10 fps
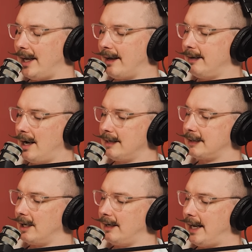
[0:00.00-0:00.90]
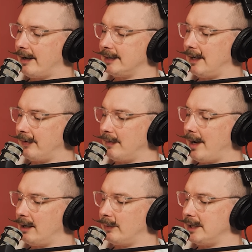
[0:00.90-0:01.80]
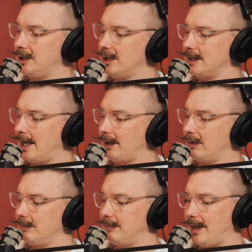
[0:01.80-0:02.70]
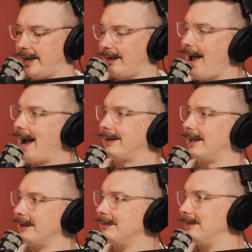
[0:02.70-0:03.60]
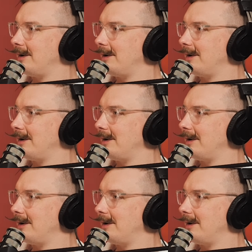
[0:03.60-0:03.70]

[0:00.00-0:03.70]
yeah, not as good. Harry's definitely better when he's just like acting